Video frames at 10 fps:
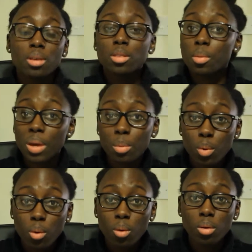The
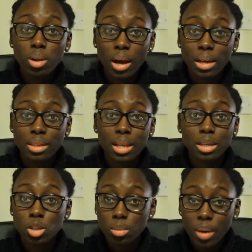people like
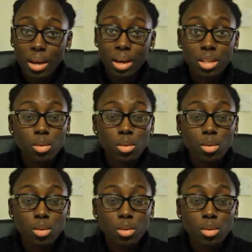that do my hair,